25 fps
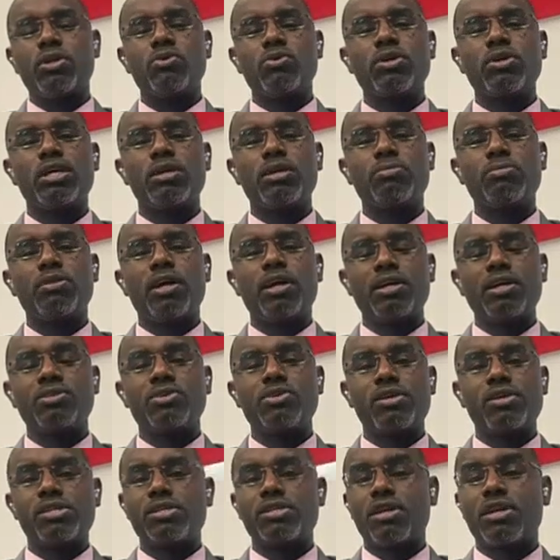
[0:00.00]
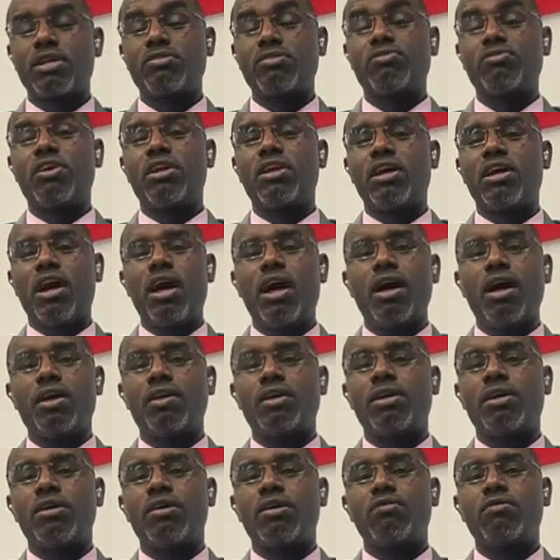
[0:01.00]
When you keep the interest rate very
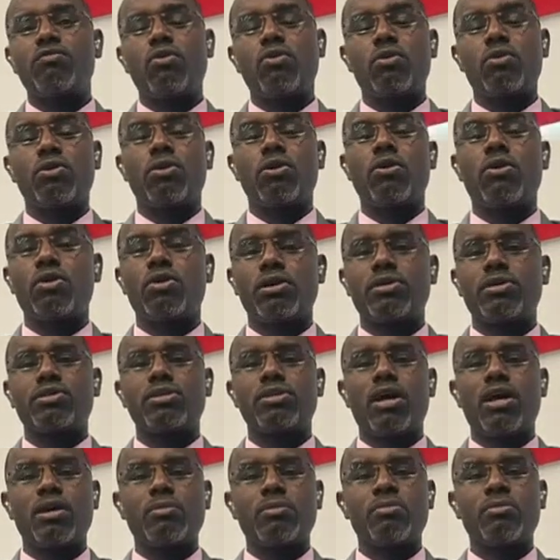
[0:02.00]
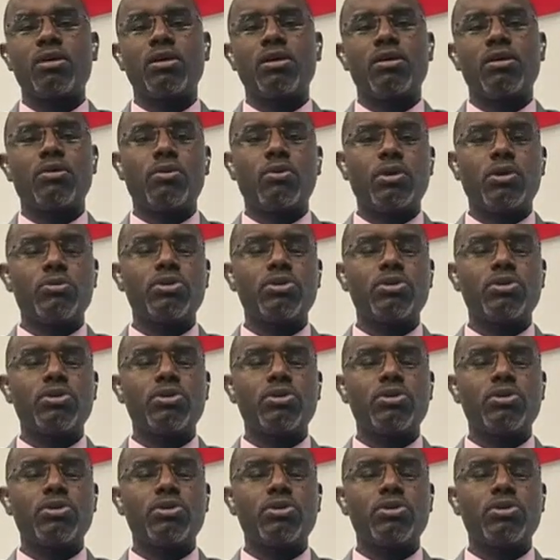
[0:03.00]
high for longer time,